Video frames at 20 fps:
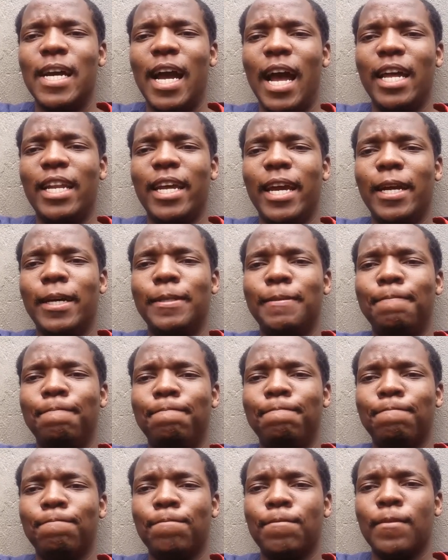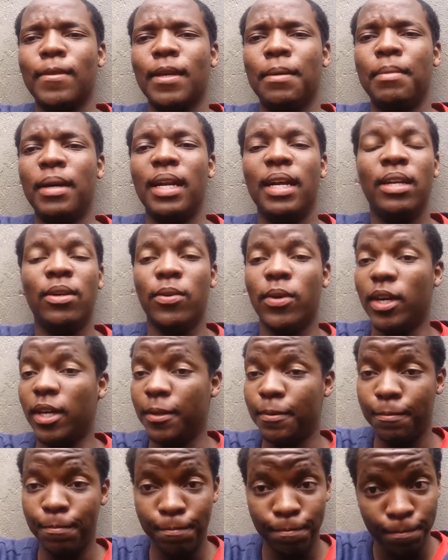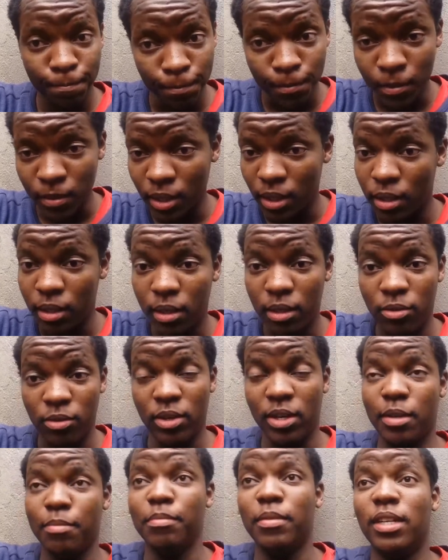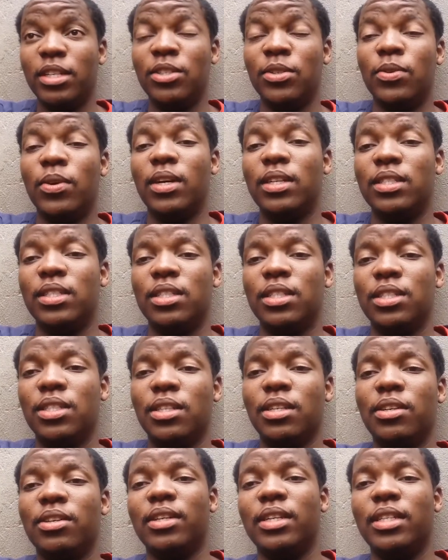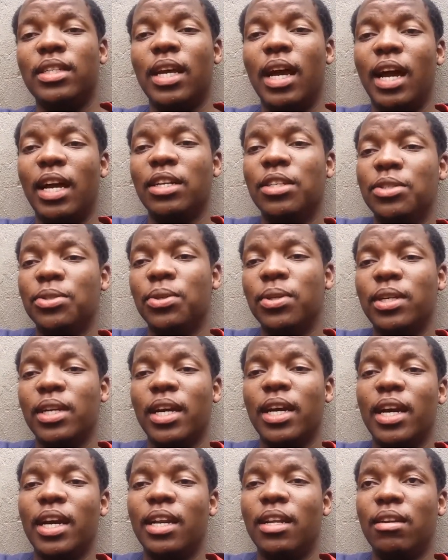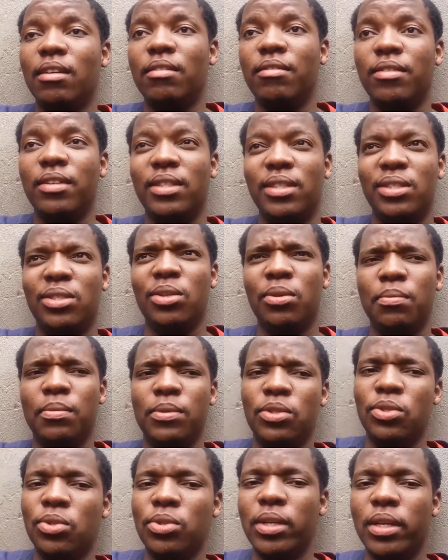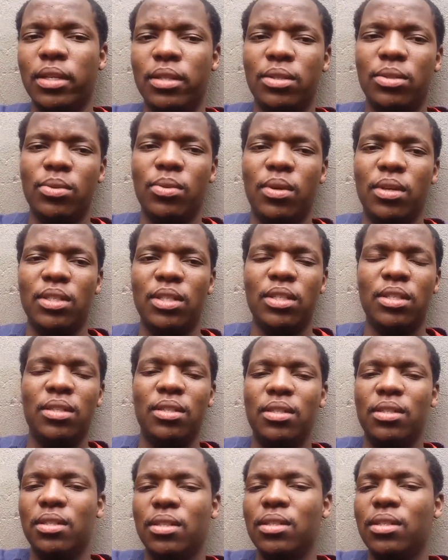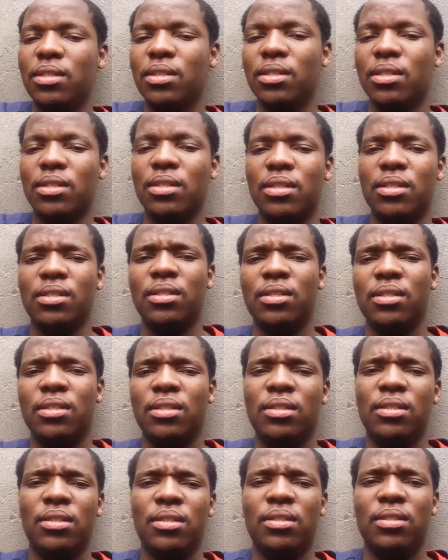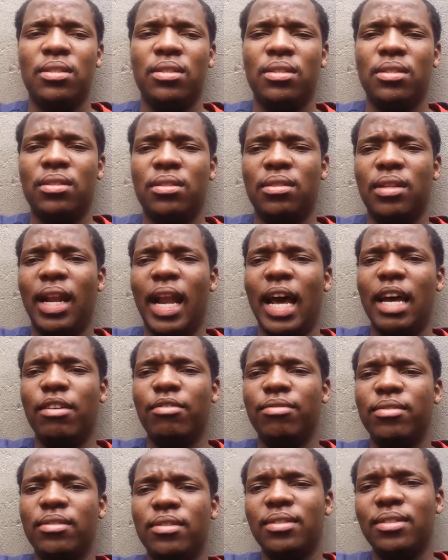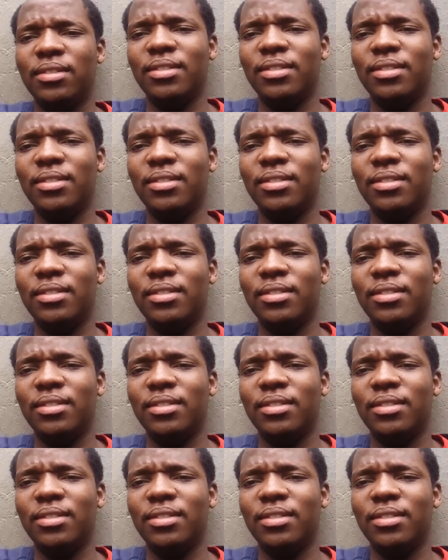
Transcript: Goddamn. But anyway, recommend you watch the series. I enjoyed the hell out of it. Took 2 days to watch it. Cause life.